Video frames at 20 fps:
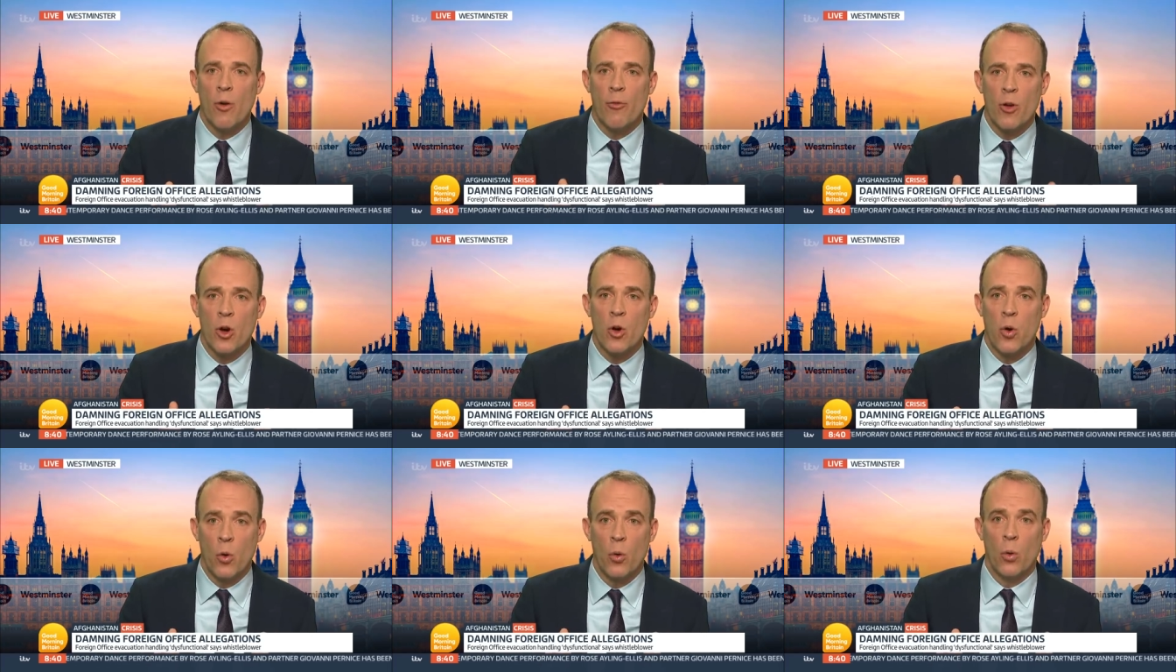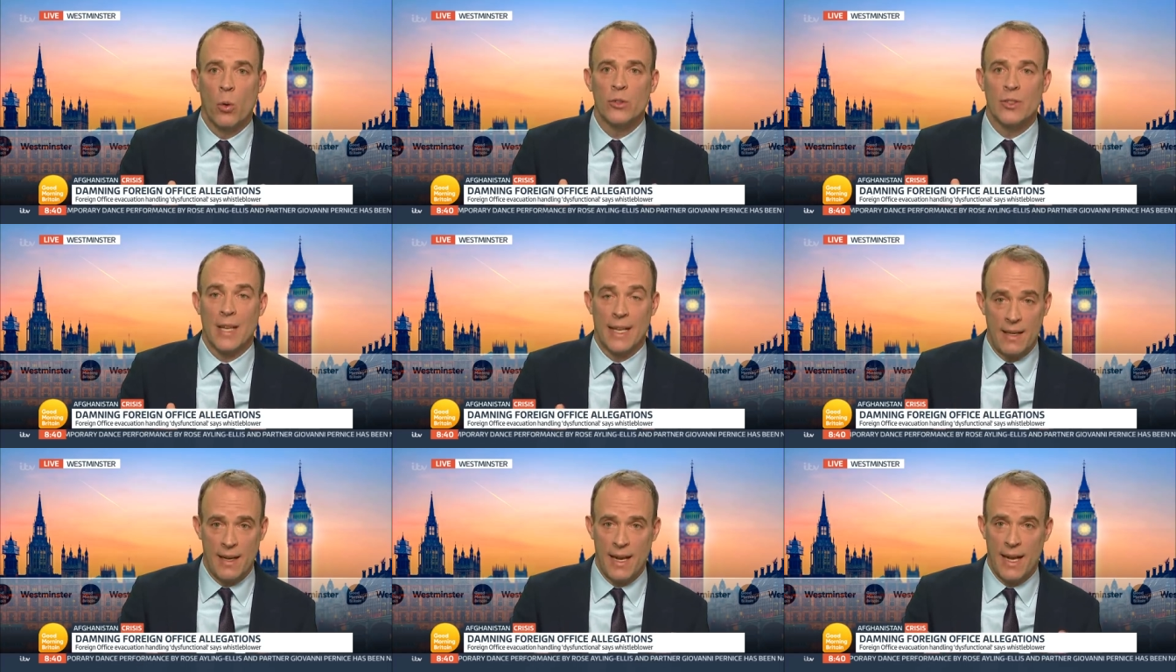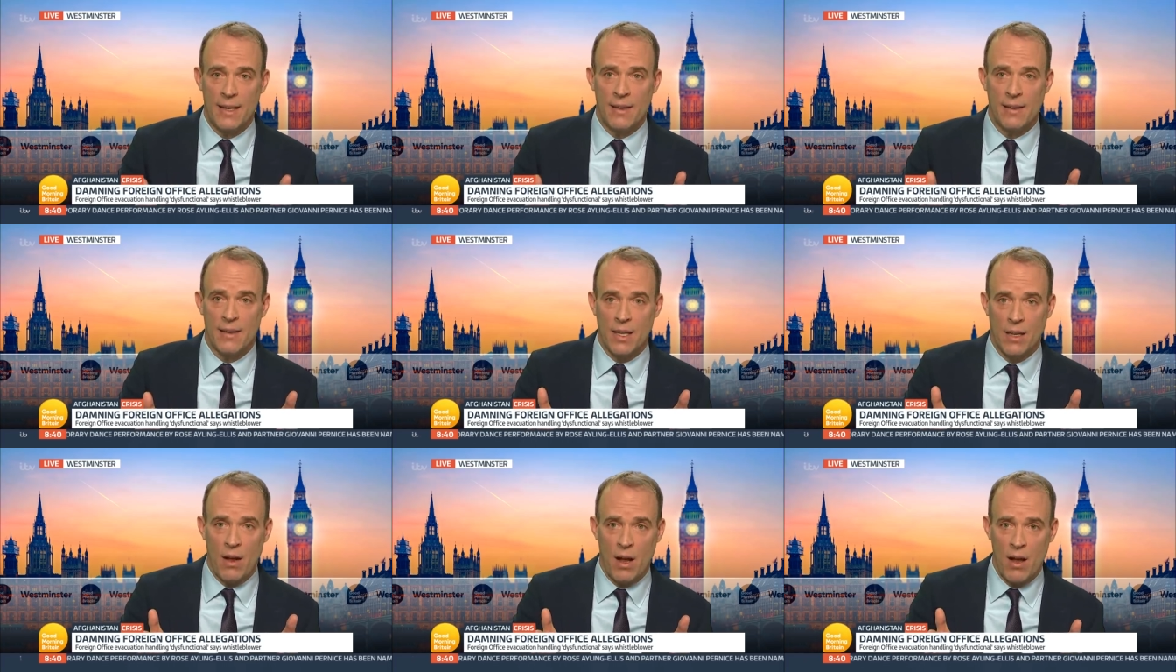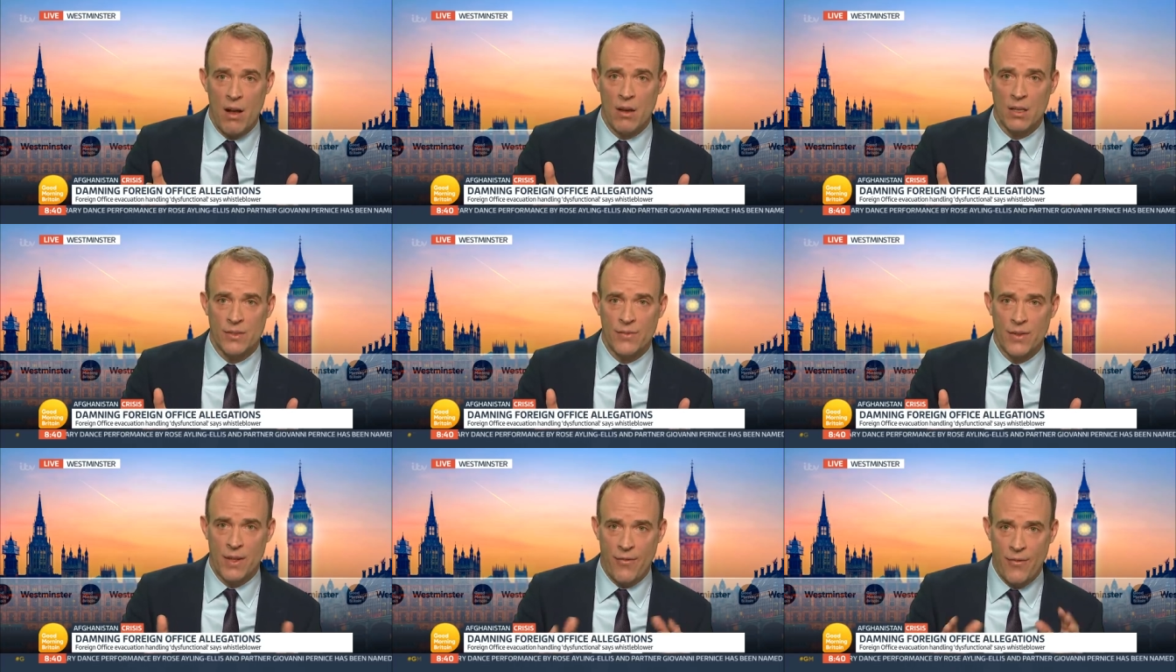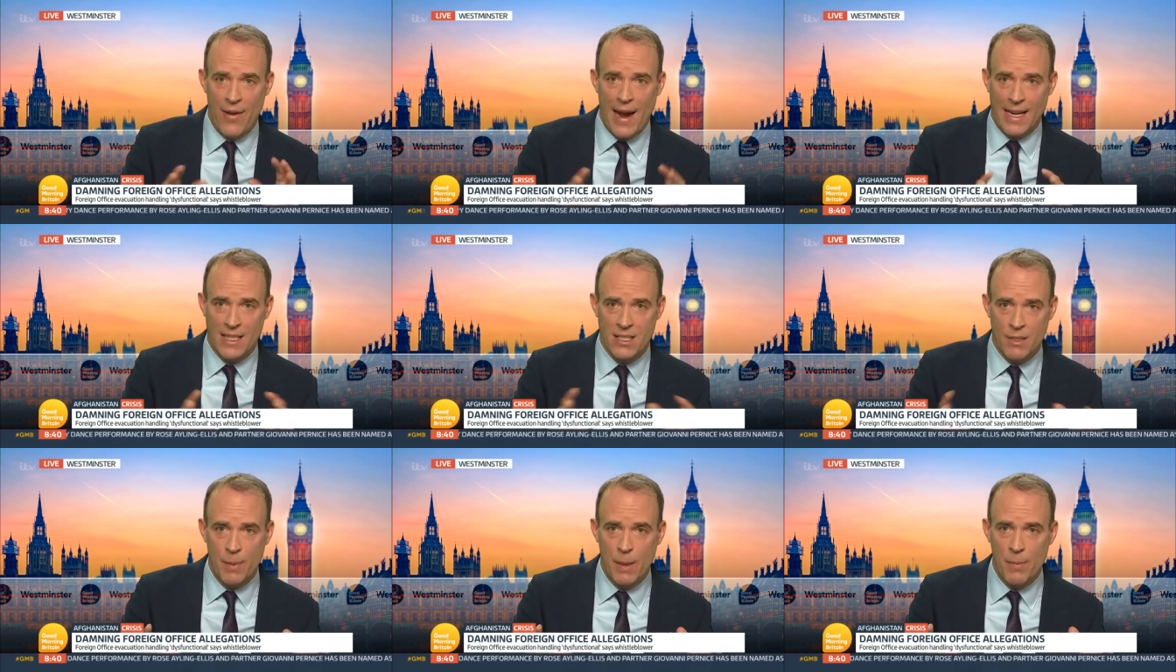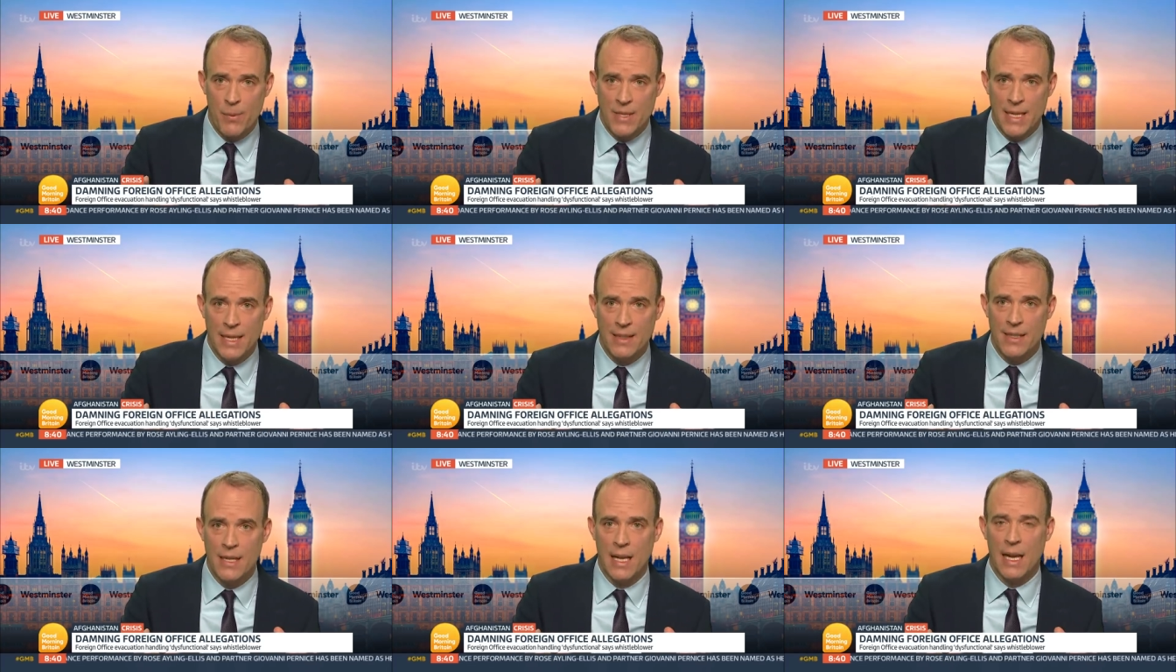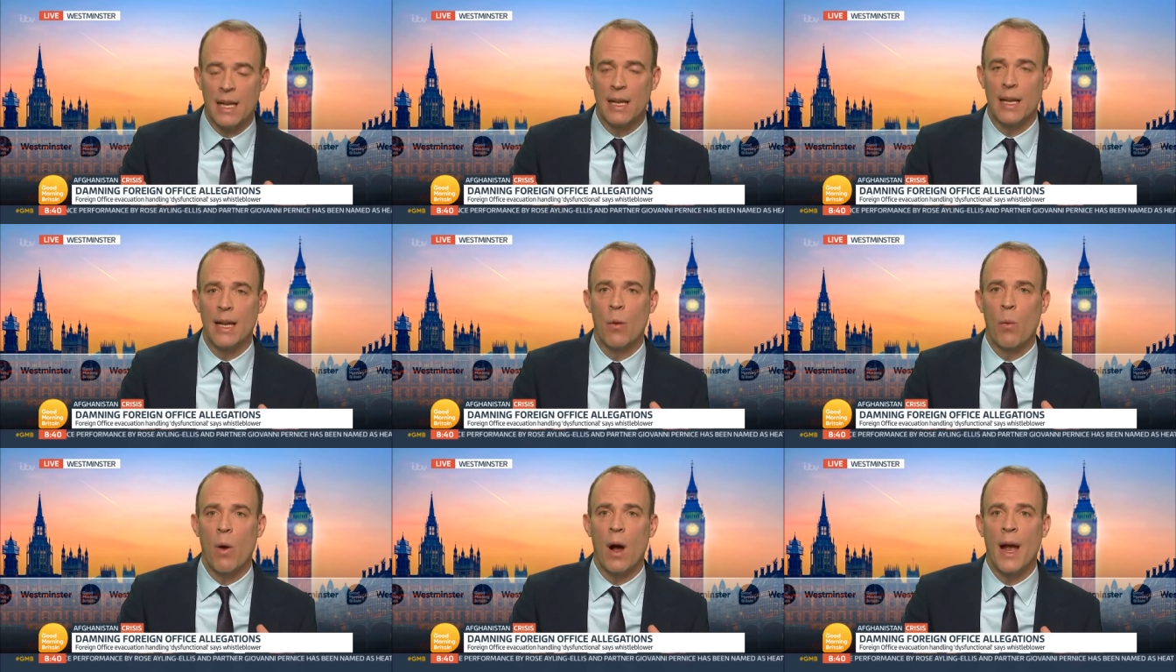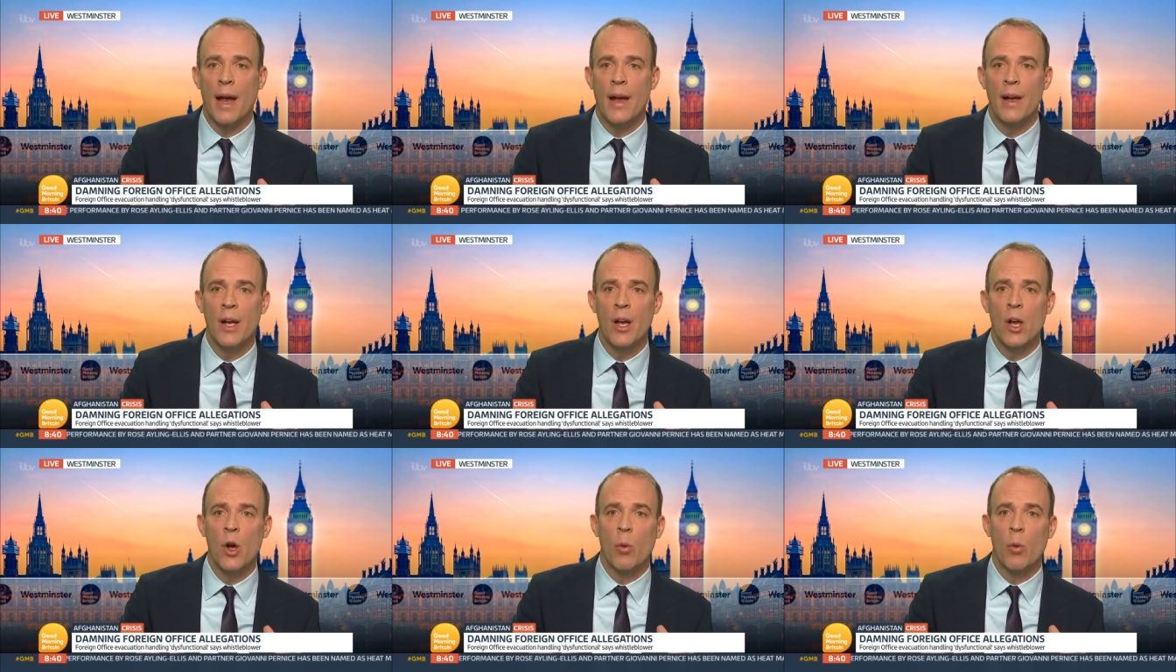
of course, and, and that I asked for the facts to be presented in a clear way.